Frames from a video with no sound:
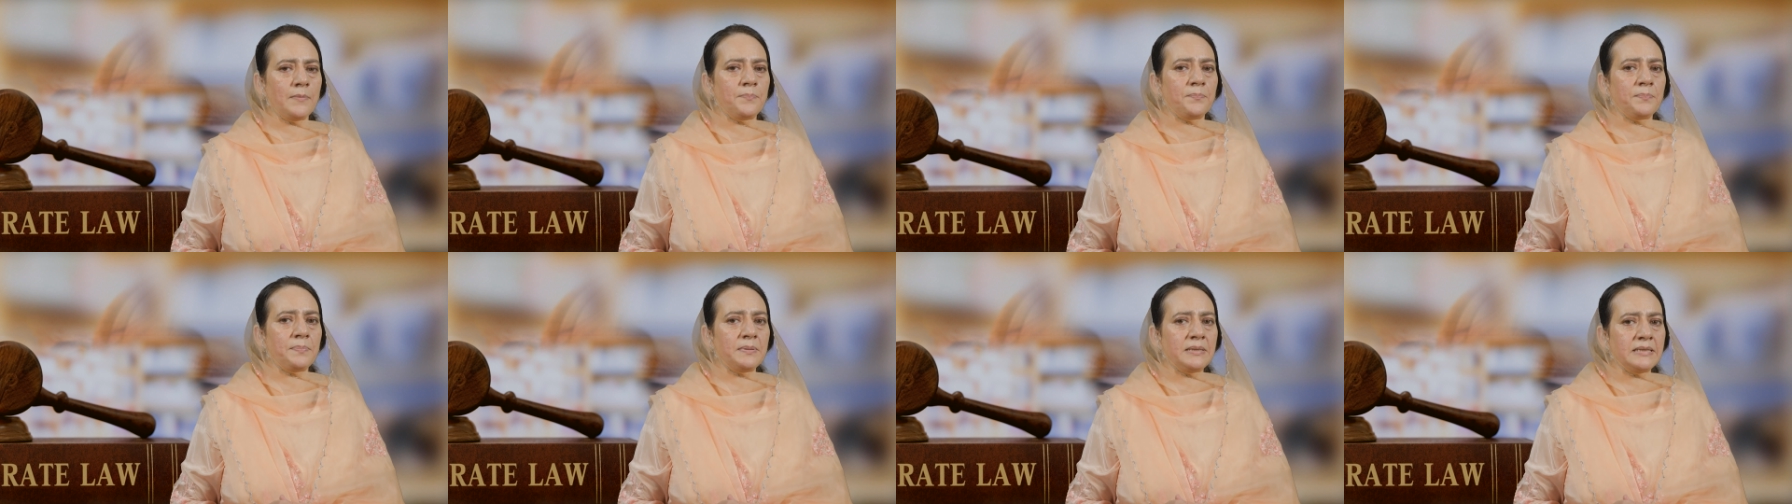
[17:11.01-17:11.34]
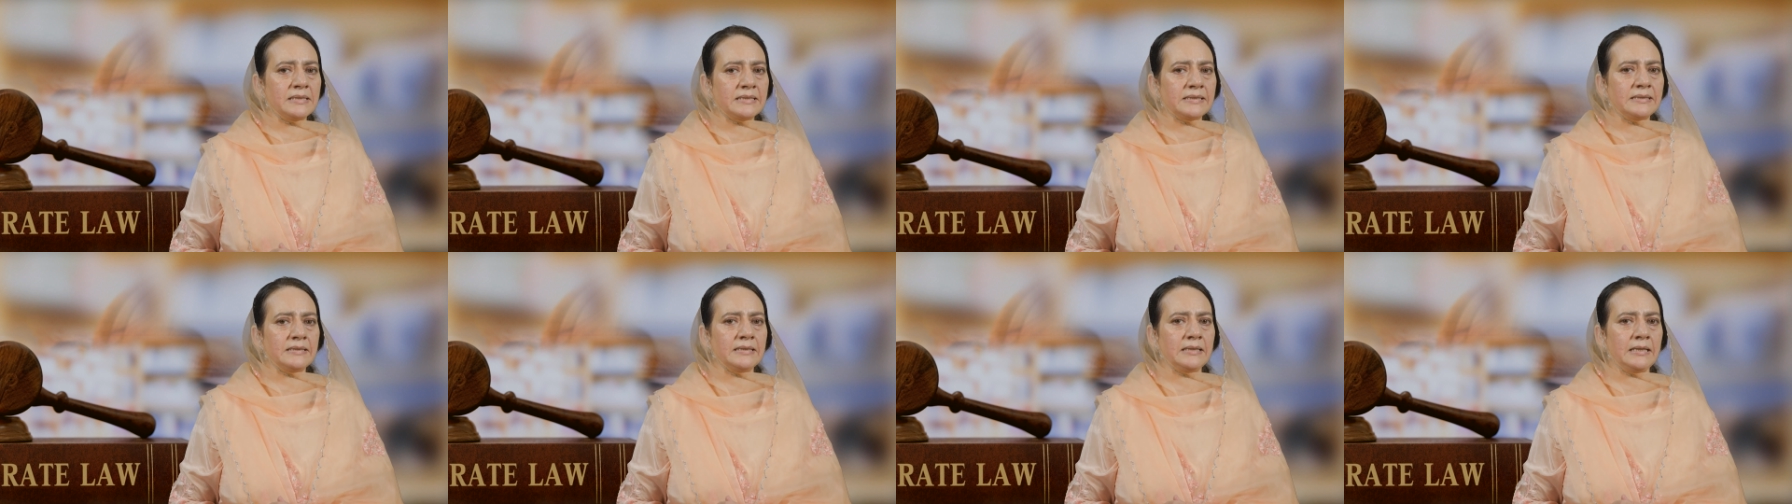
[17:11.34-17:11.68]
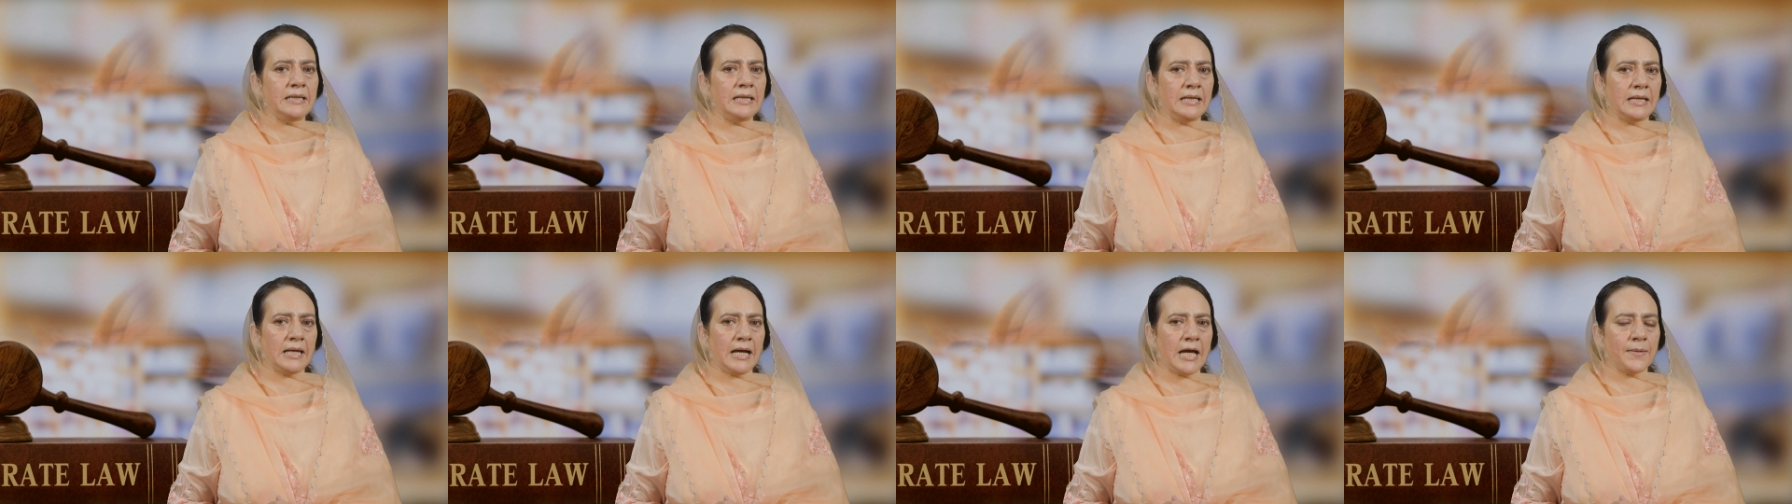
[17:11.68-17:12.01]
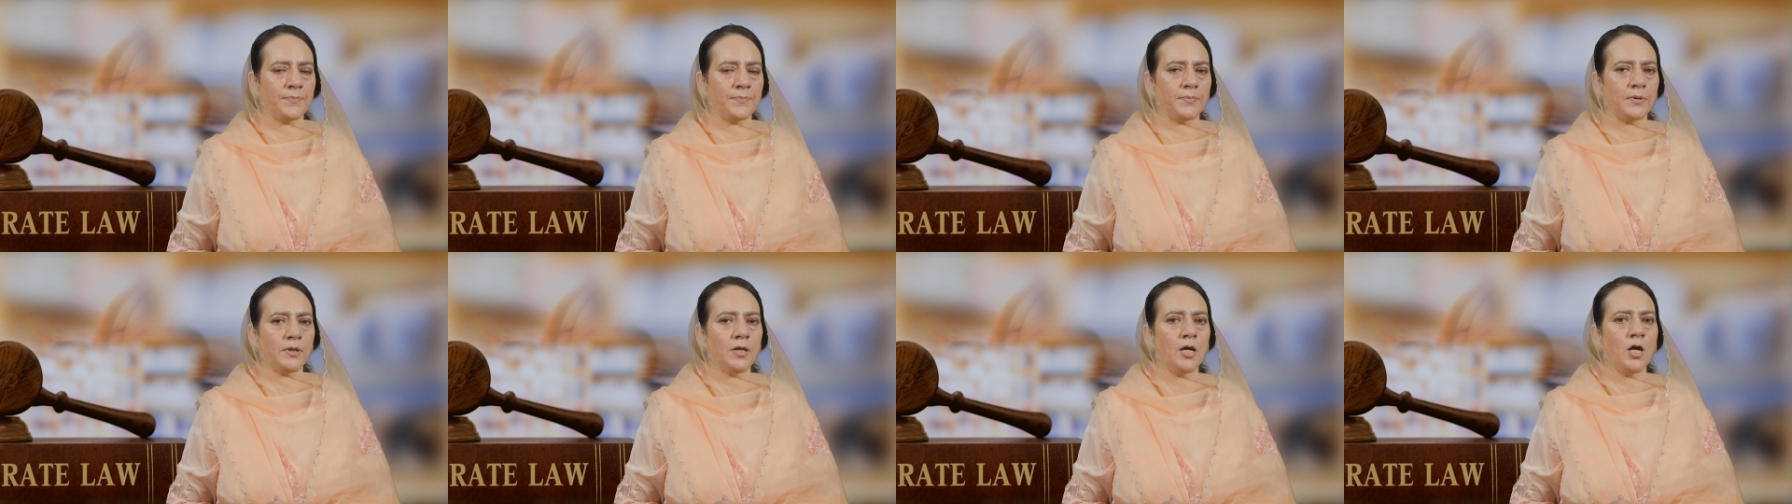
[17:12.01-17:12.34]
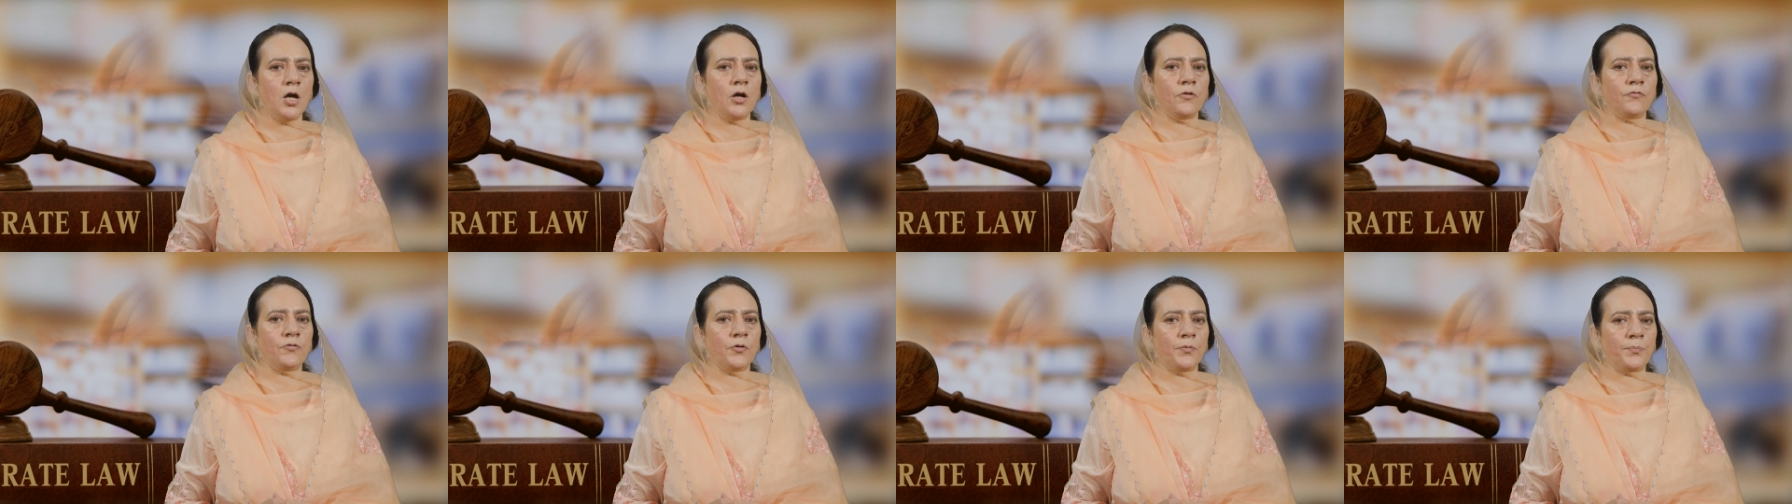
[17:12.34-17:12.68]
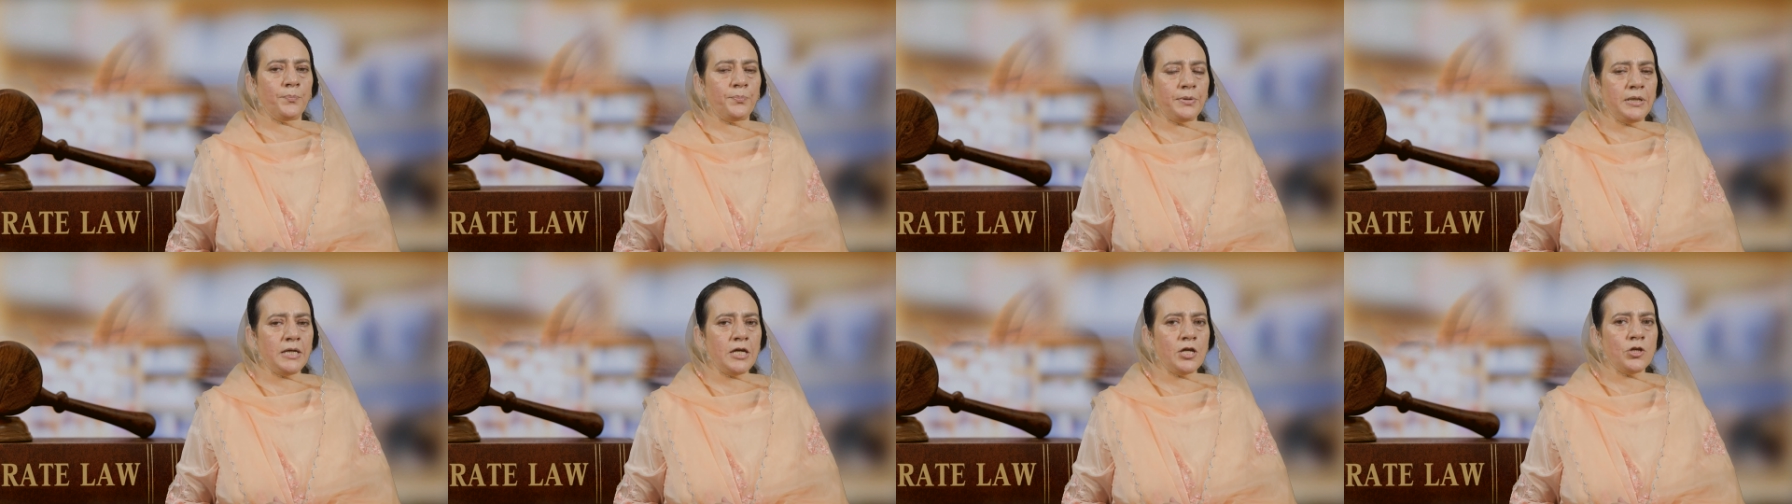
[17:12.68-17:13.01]
personally liable for
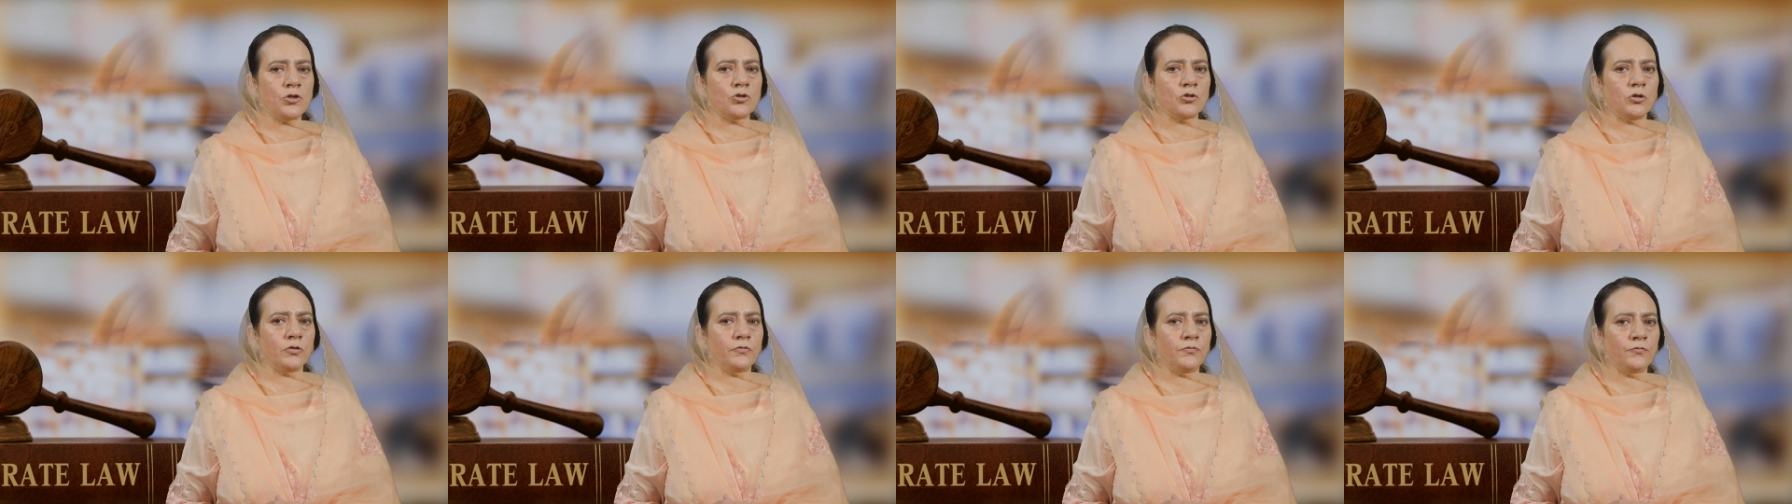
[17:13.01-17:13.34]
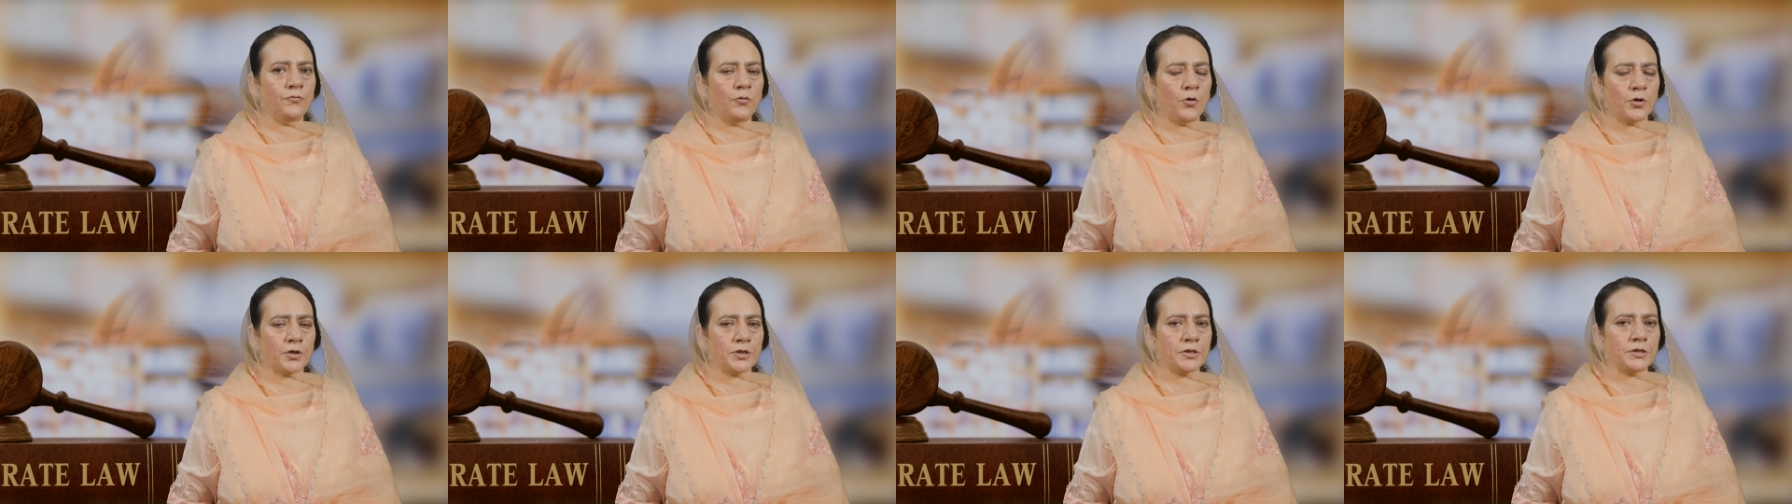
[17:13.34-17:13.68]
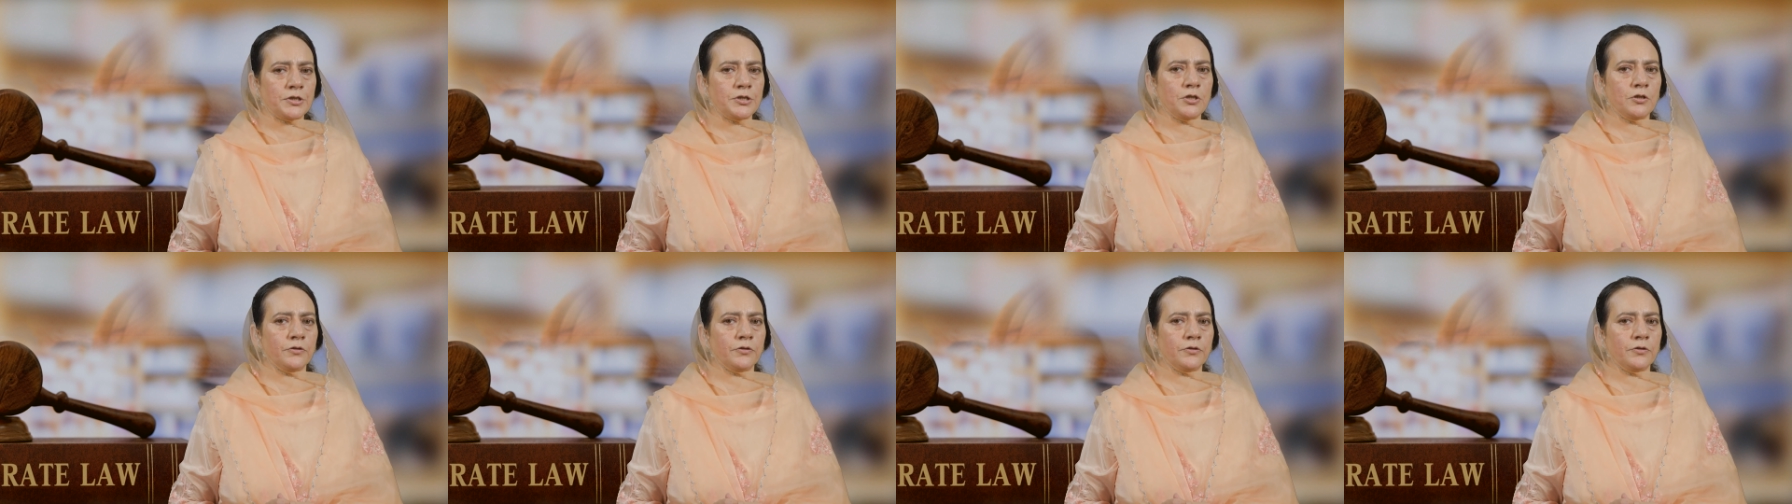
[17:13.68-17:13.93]
breach of warranty of